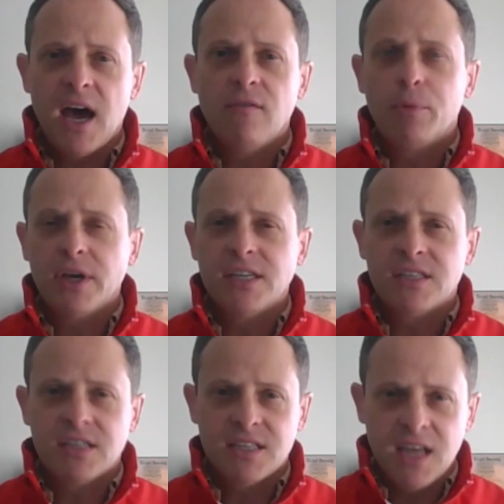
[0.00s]
have a
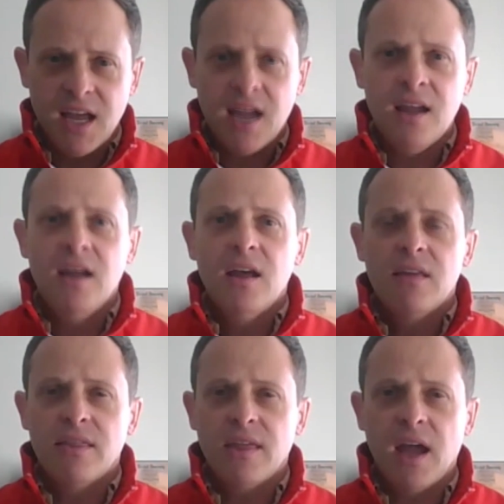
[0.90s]
place to stay,
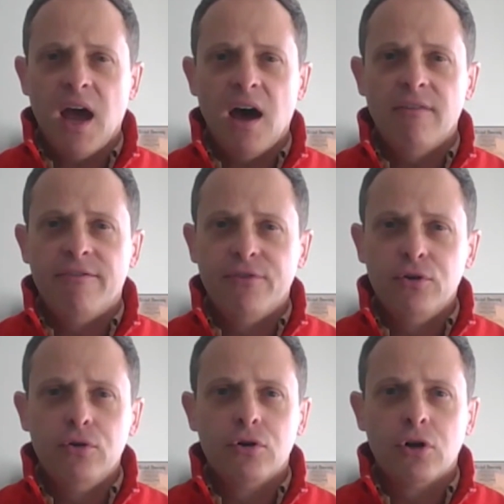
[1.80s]
that they have
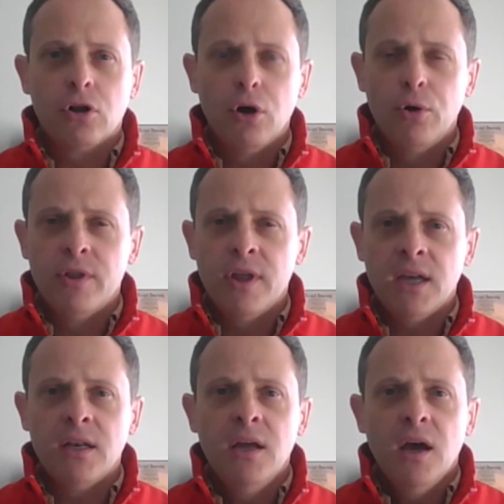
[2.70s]
food,
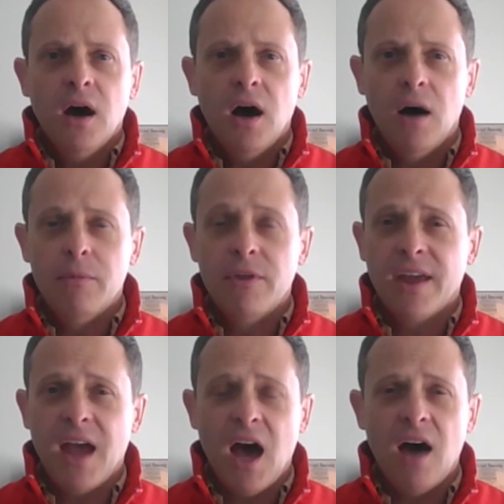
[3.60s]
clothing, um, that
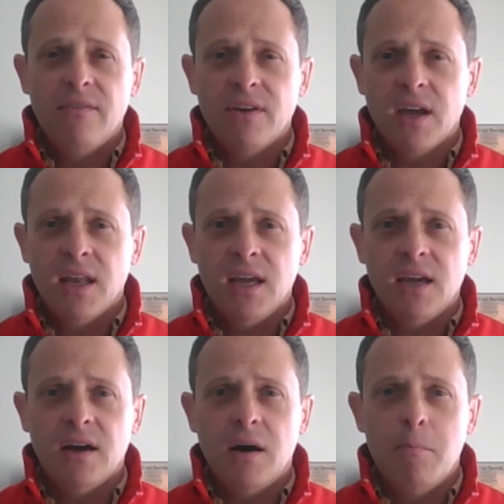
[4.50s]
they have
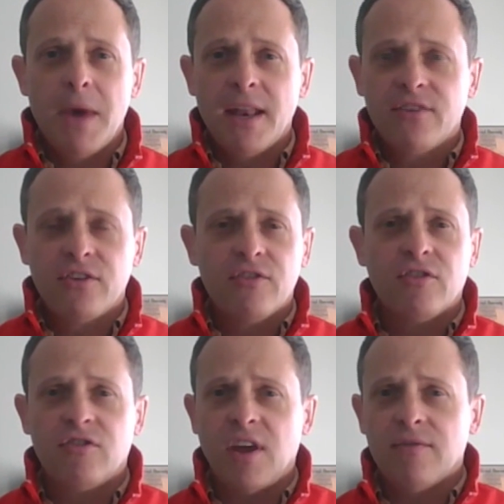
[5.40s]
any uh,
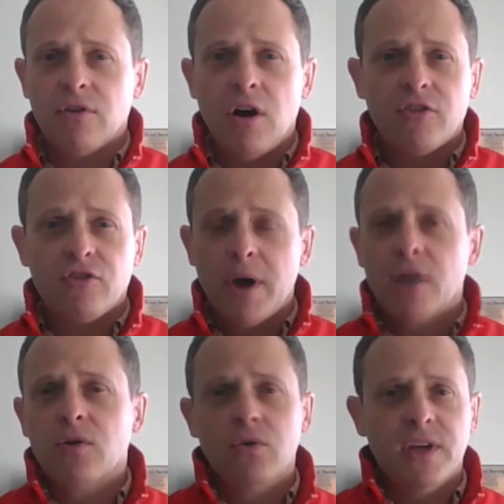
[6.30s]
medicines that they've lost,
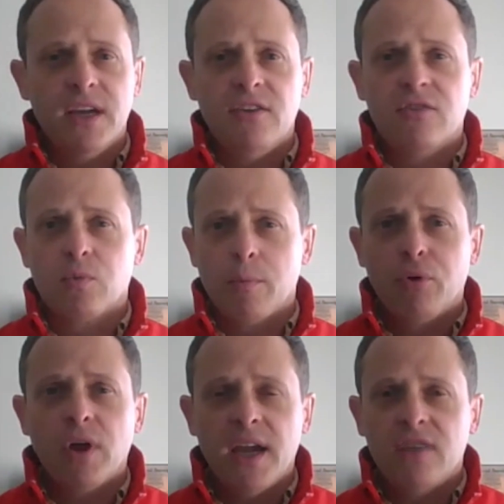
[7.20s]
medical needs
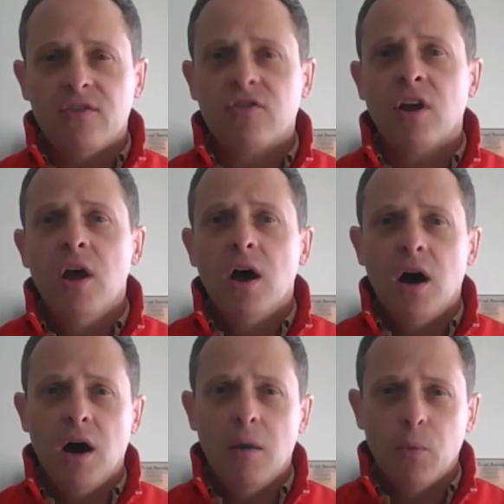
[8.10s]
replaced,
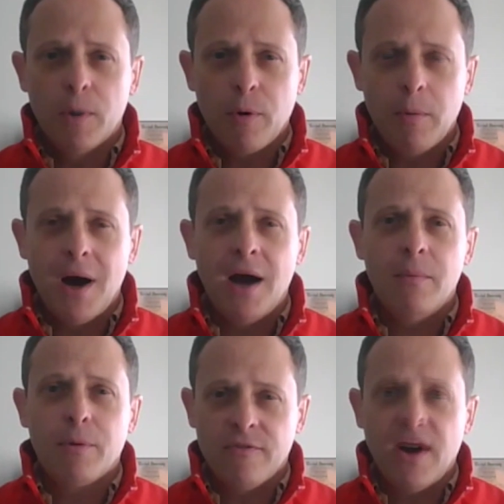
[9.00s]
um, we
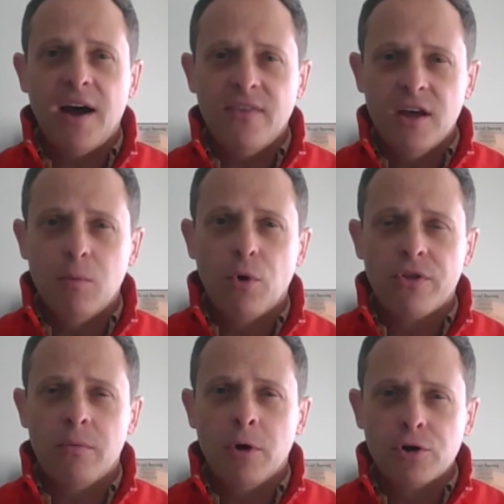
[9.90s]
provide provide them
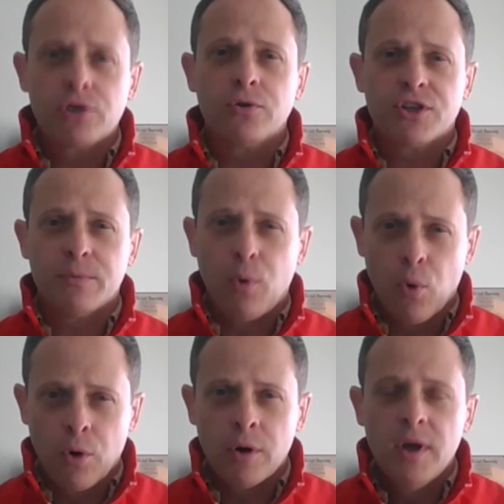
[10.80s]
with emotional
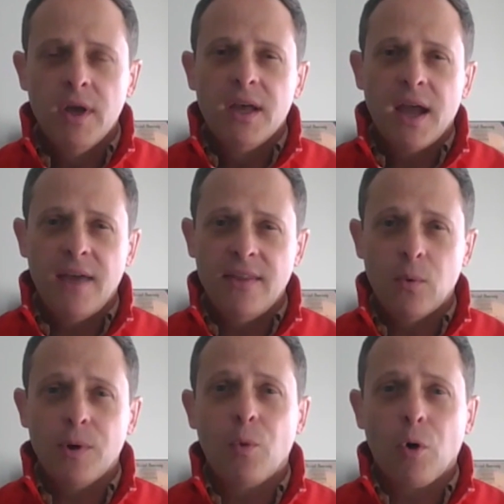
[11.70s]
support, and
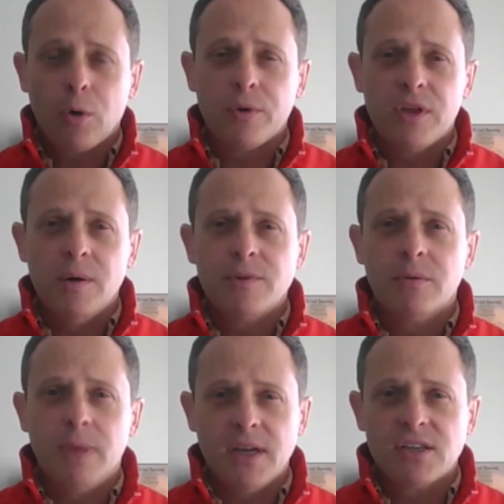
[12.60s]
then we work with them
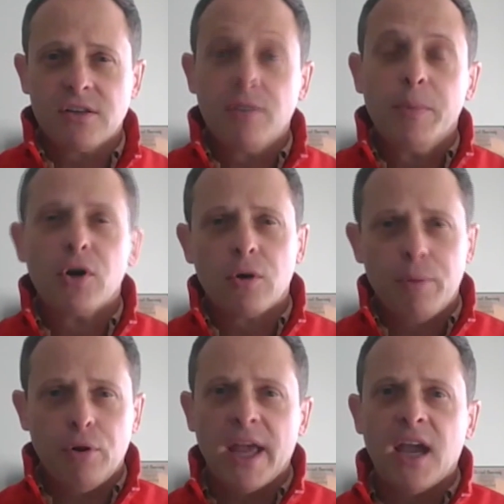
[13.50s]
to base to build a
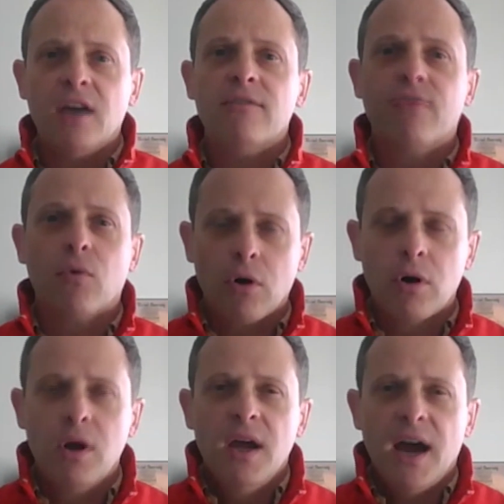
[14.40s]
plan
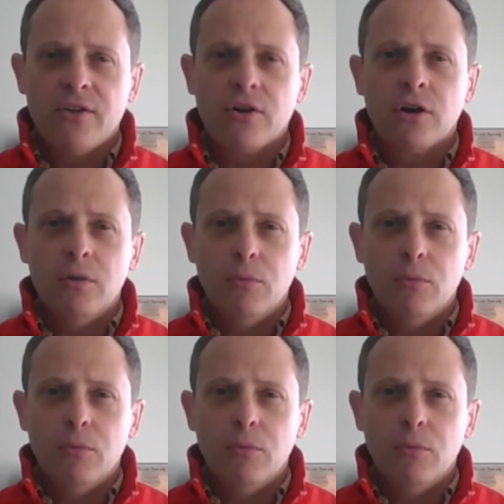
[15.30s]
for how they're going to